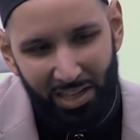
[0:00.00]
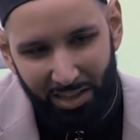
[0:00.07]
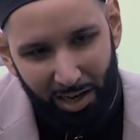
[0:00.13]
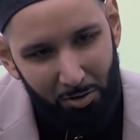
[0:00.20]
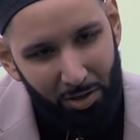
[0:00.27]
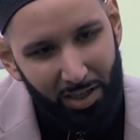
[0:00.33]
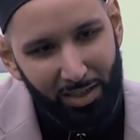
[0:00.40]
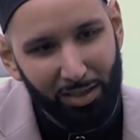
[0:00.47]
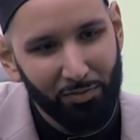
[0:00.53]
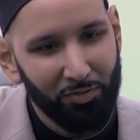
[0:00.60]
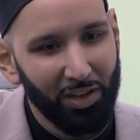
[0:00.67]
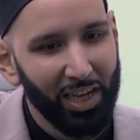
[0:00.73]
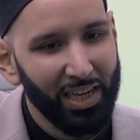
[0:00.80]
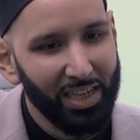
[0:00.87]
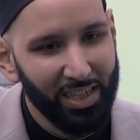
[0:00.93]
They don't get
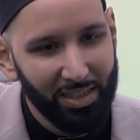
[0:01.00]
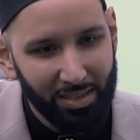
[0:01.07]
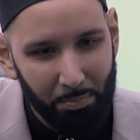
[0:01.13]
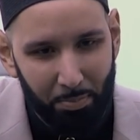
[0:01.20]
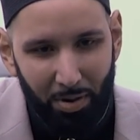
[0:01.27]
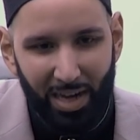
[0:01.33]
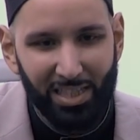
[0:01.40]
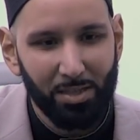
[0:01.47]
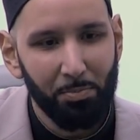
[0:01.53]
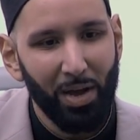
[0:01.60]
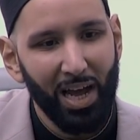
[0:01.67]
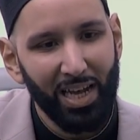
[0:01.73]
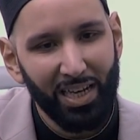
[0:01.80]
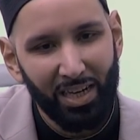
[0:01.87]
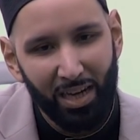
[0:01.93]
deflated, depressed
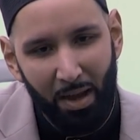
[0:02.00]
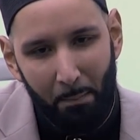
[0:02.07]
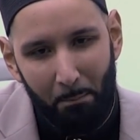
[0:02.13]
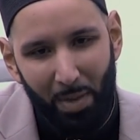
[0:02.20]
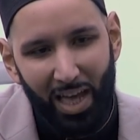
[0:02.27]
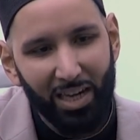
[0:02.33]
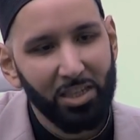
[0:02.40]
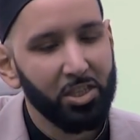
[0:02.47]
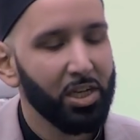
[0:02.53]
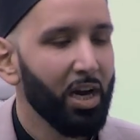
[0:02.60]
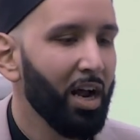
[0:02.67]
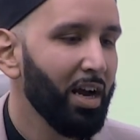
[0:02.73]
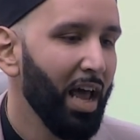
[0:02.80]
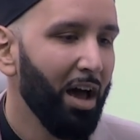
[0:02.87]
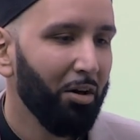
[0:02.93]
by it, manage it
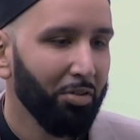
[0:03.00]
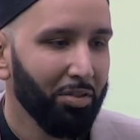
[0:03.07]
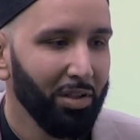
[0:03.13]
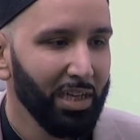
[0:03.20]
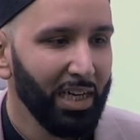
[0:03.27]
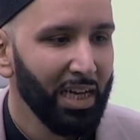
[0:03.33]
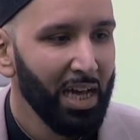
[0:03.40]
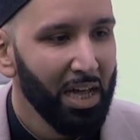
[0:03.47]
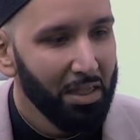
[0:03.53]
unhealthily.